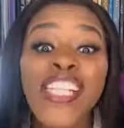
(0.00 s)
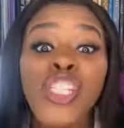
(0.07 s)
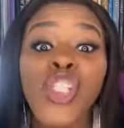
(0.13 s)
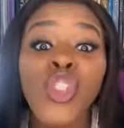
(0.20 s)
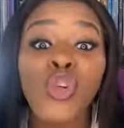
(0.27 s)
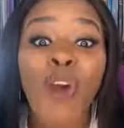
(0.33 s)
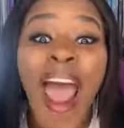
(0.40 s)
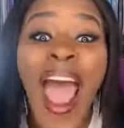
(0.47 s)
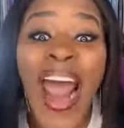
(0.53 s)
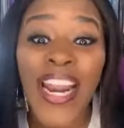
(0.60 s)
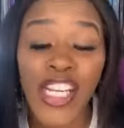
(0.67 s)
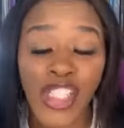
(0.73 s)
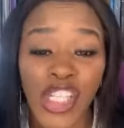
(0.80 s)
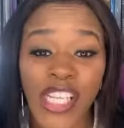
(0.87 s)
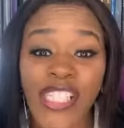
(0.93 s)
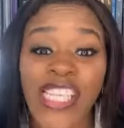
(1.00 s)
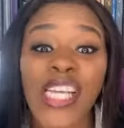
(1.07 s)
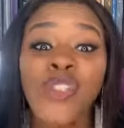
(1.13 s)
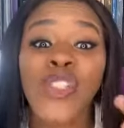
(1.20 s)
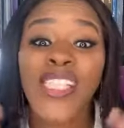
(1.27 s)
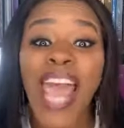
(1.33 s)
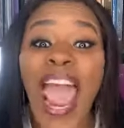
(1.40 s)
need strategy
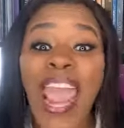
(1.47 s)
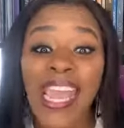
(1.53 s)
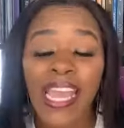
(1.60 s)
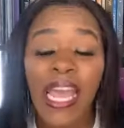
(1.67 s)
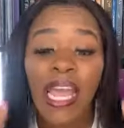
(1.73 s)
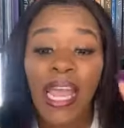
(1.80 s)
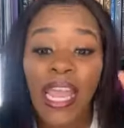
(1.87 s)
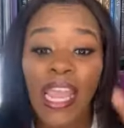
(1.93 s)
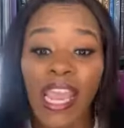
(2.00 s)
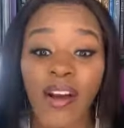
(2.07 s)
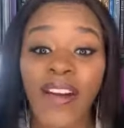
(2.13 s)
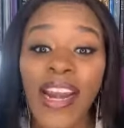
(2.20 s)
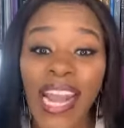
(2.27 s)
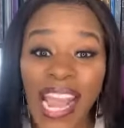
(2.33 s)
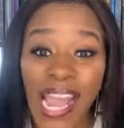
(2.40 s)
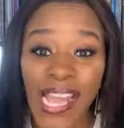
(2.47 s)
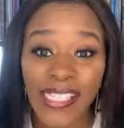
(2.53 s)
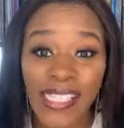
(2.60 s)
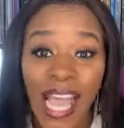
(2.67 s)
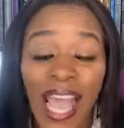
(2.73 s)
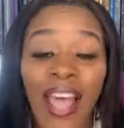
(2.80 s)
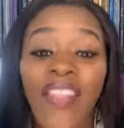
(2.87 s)
to take here it
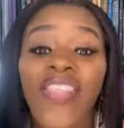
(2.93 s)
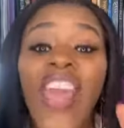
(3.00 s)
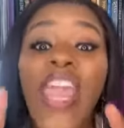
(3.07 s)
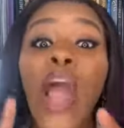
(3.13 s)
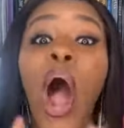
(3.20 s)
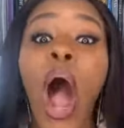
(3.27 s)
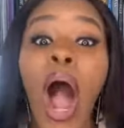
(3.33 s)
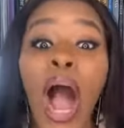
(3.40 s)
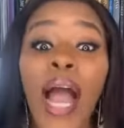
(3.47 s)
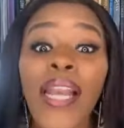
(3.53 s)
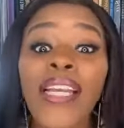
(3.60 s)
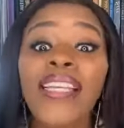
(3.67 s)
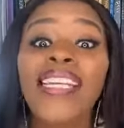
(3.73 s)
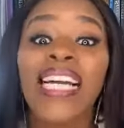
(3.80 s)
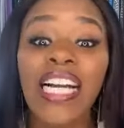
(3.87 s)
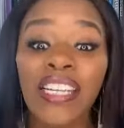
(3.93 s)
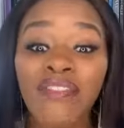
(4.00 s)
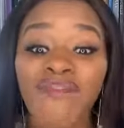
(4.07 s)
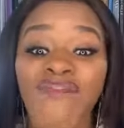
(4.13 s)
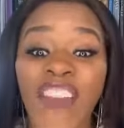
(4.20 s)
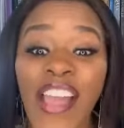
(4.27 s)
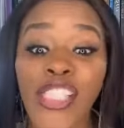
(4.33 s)
is the
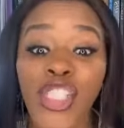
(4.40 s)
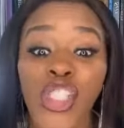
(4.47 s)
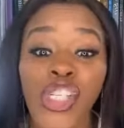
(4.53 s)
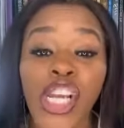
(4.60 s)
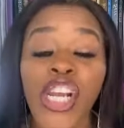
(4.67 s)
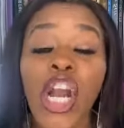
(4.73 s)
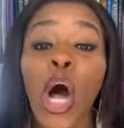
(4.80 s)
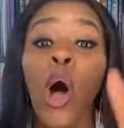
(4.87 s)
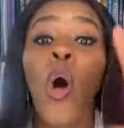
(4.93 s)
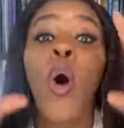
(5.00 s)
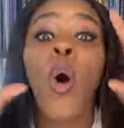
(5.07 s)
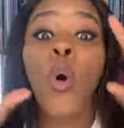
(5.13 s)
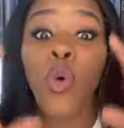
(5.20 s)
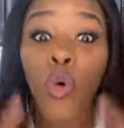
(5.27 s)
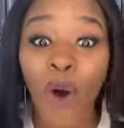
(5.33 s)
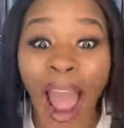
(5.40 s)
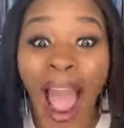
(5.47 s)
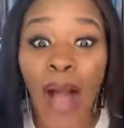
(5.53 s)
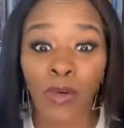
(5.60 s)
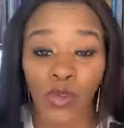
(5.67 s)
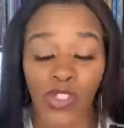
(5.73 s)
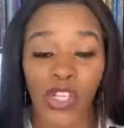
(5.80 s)
unconventional
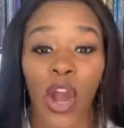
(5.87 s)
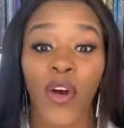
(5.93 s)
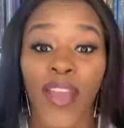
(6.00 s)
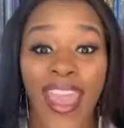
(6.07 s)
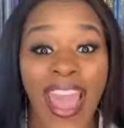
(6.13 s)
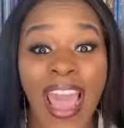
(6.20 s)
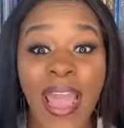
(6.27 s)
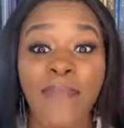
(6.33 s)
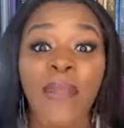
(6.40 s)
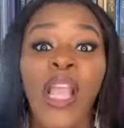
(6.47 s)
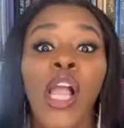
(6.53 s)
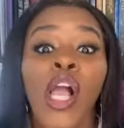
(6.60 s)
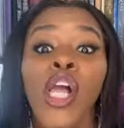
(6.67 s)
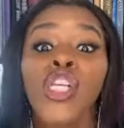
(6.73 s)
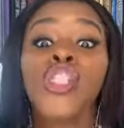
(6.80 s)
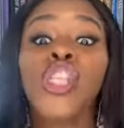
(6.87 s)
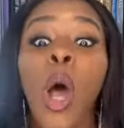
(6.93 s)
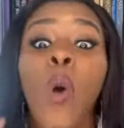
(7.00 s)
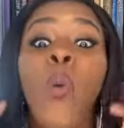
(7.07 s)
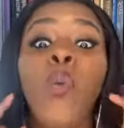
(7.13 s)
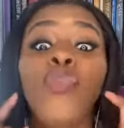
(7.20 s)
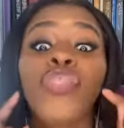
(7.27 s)
route, okay?
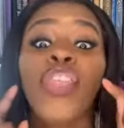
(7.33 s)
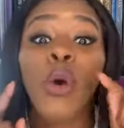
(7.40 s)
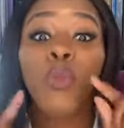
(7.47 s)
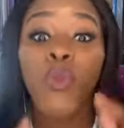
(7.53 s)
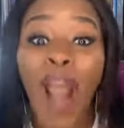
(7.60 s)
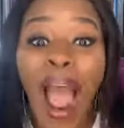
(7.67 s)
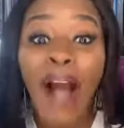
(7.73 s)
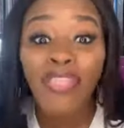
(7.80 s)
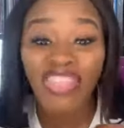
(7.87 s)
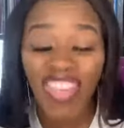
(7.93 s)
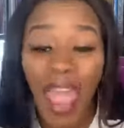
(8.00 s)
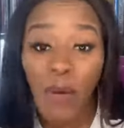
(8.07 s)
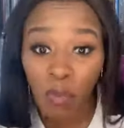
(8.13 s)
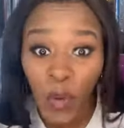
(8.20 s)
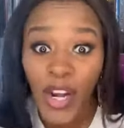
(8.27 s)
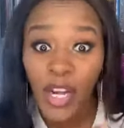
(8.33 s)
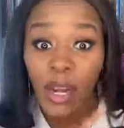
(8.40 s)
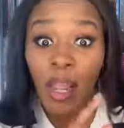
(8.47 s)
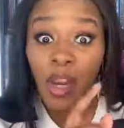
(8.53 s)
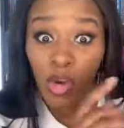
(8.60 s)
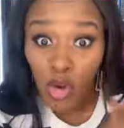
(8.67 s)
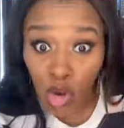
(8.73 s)
So the route that would
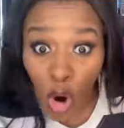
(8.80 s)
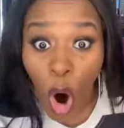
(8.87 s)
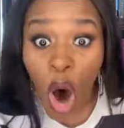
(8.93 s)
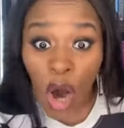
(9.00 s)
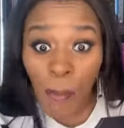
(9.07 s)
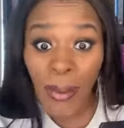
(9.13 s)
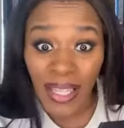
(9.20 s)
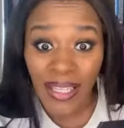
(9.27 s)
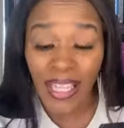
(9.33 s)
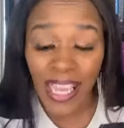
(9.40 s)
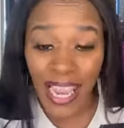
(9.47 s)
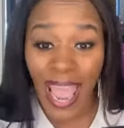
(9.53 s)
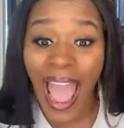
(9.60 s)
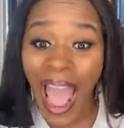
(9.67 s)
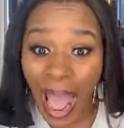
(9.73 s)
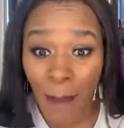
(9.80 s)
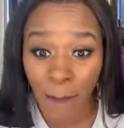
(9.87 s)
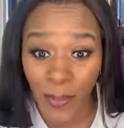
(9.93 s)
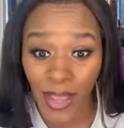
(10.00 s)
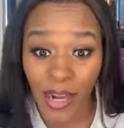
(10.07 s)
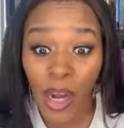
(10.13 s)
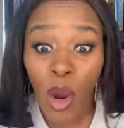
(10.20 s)
normally
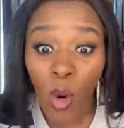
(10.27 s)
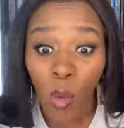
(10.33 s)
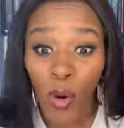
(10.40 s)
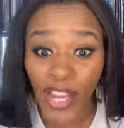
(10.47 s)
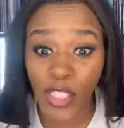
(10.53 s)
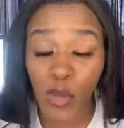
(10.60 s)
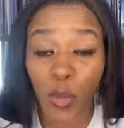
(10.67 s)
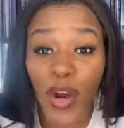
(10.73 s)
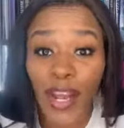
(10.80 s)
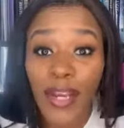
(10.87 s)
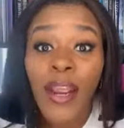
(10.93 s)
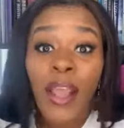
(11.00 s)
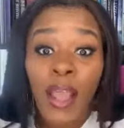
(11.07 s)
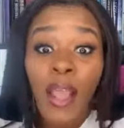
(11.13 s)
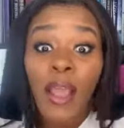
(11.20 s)
happen, which would